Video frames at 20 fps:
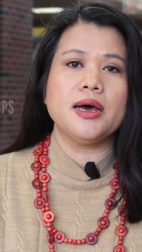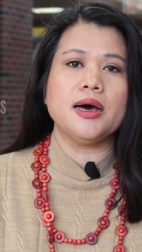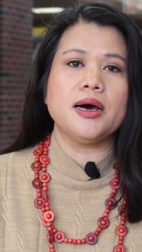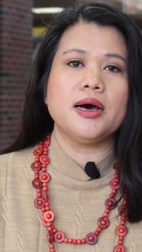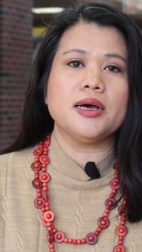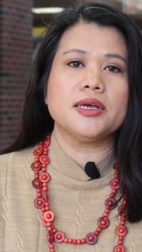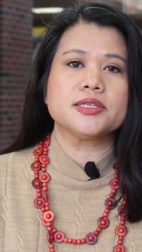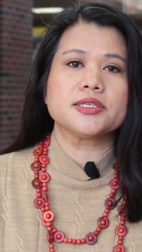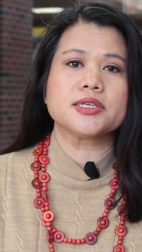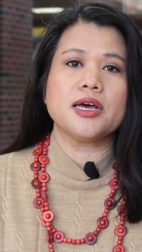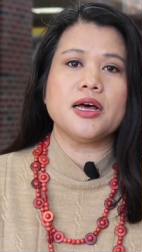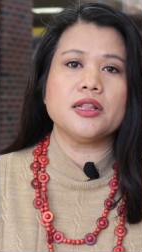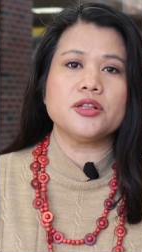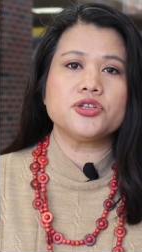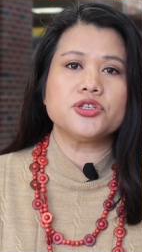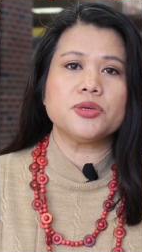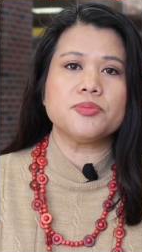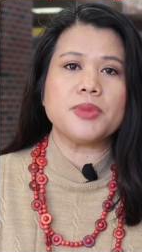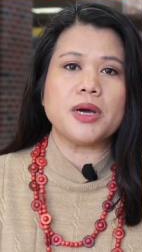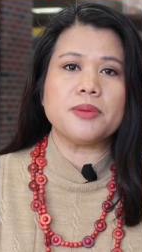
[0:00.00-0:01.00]
uh,
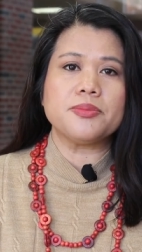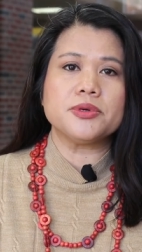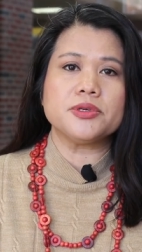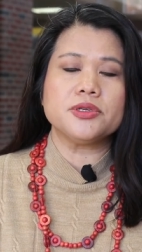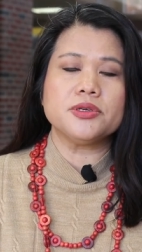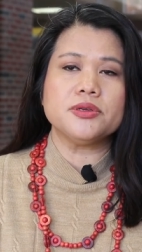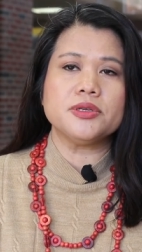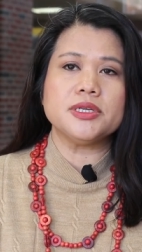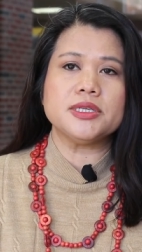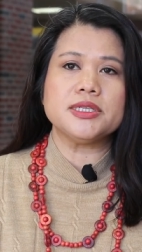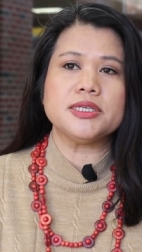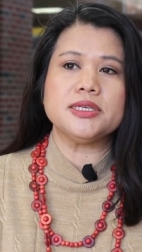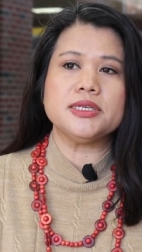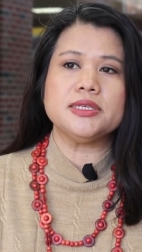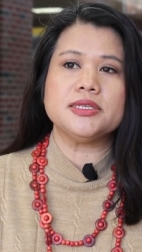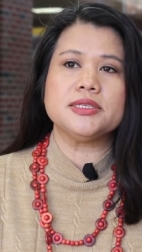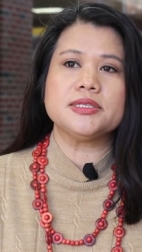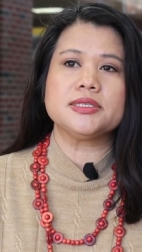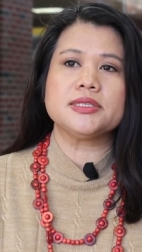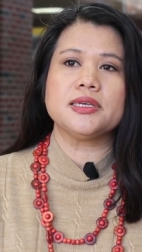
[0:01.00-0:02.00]
scholarship
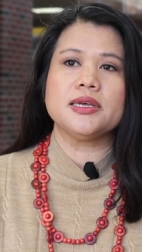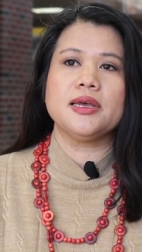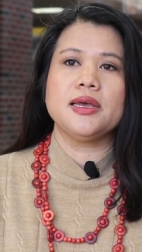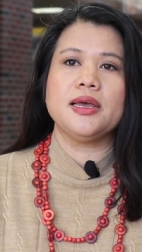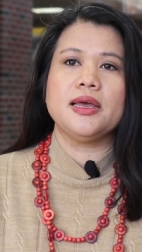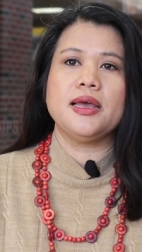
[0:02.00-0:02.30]
opportunities,